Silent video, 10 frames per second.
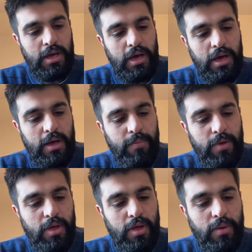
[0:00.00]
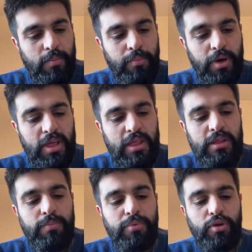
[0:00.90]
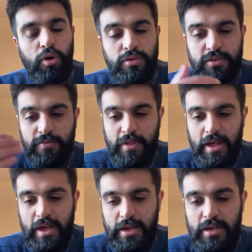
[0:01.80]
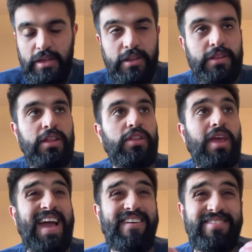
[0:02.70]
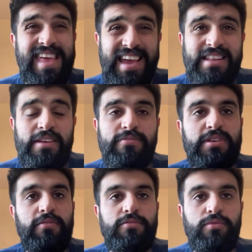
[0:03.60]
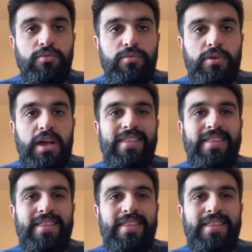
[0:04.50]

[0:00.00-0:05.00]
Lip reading: But because of that, then they have negative self-talk.